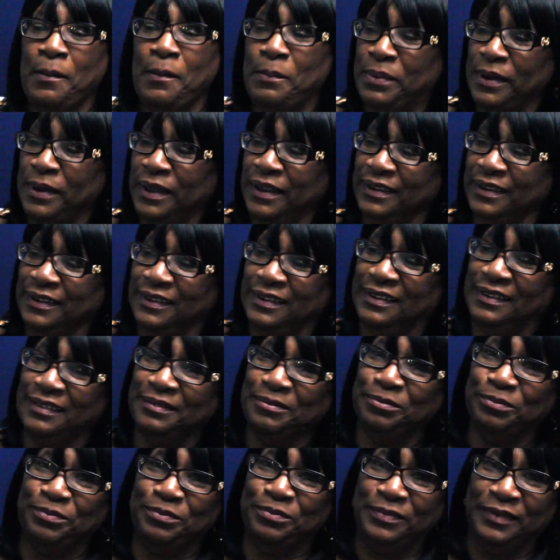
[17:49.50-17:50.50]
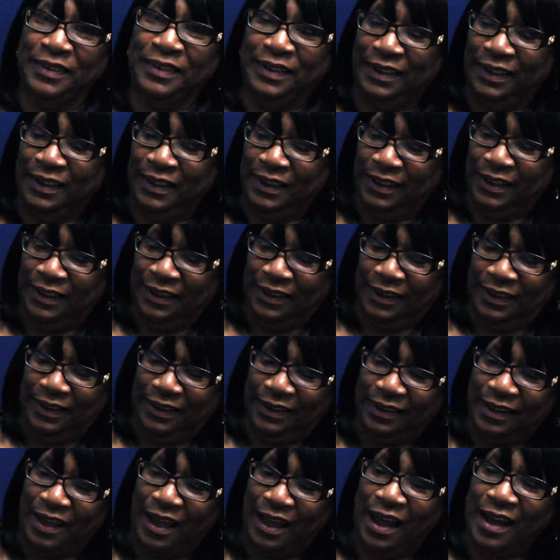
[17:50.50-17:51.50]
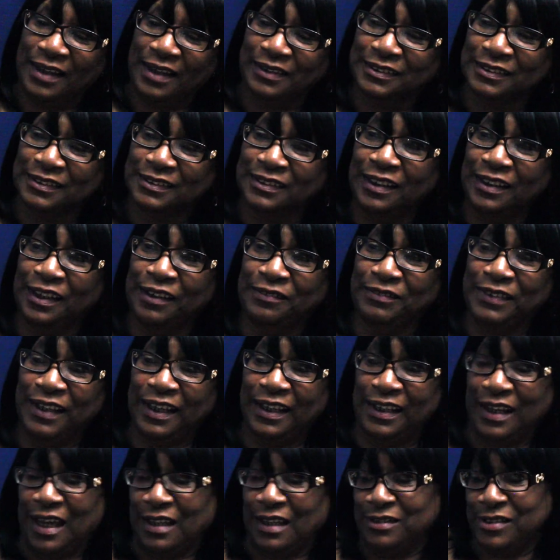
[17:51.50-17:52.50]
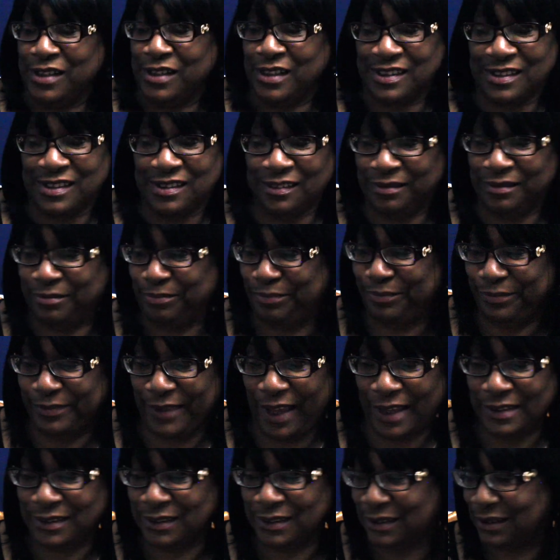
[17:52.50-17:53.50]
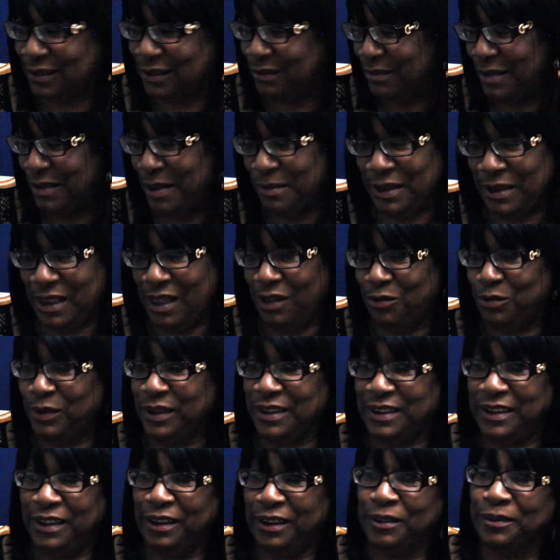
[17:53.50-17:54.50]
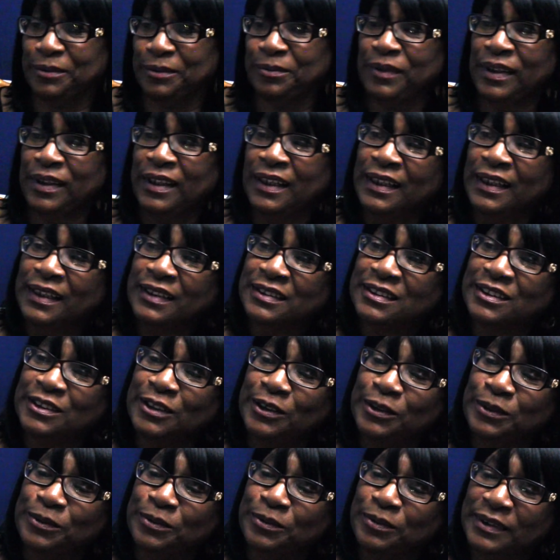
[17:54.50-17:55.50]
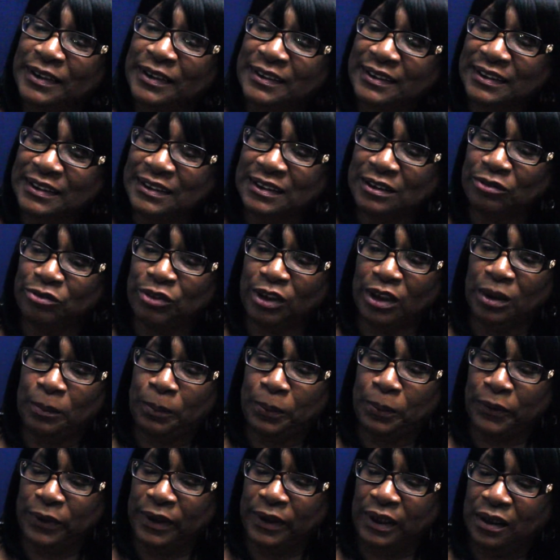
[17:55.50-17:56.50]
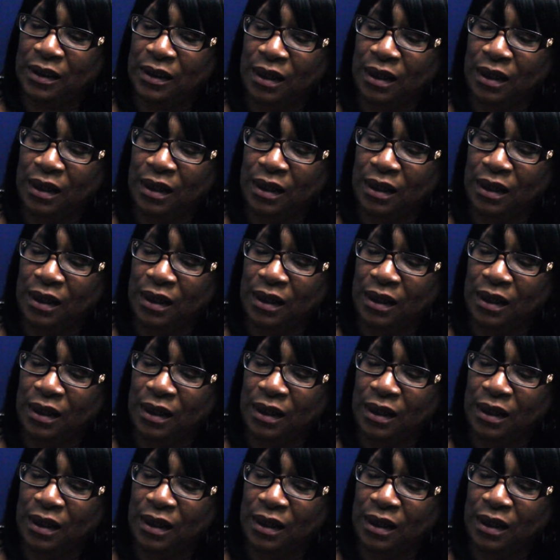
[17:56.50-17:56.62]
But I just love that. I just in love with deer. So this is a really pretty